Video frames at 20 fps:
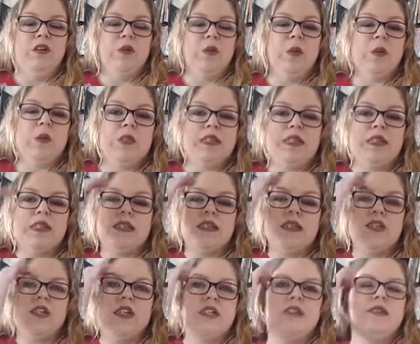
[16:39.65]
those
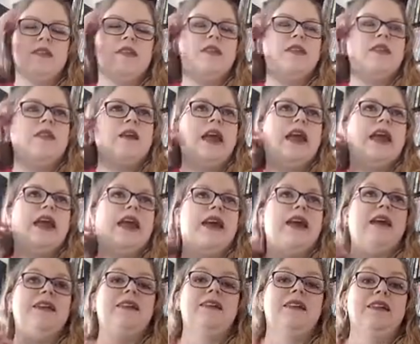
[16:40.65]
decisions,
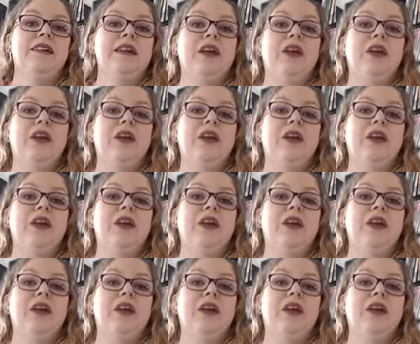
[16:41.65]
and